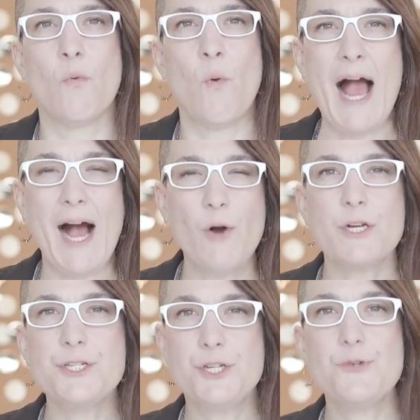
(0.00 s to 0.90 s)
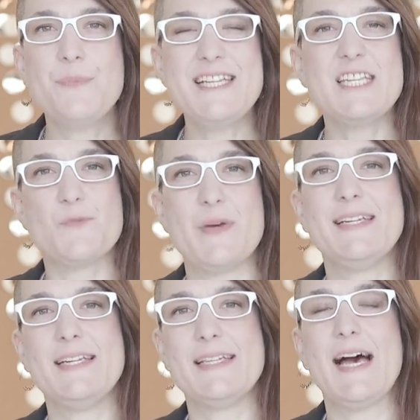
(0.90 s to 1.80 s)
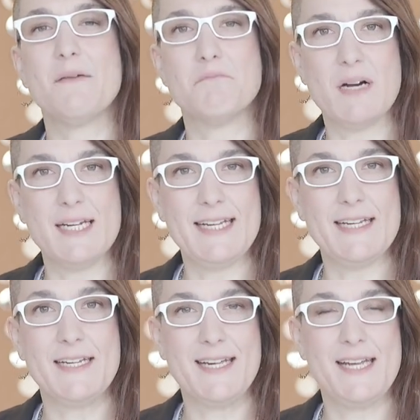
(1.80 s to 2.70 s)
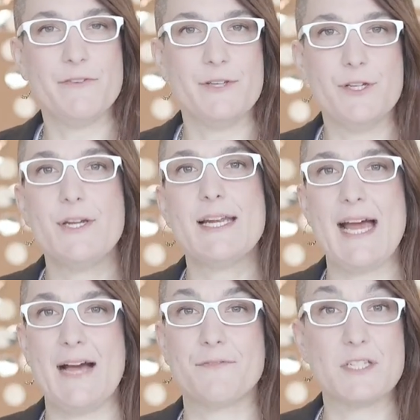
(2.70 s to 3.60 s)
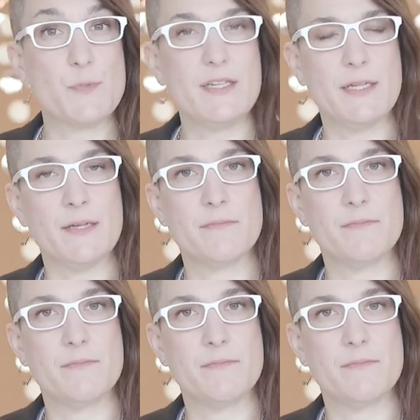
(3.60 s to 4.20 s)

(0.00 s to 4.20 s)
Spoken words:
How could you be spending that money if you didn't have to spend it?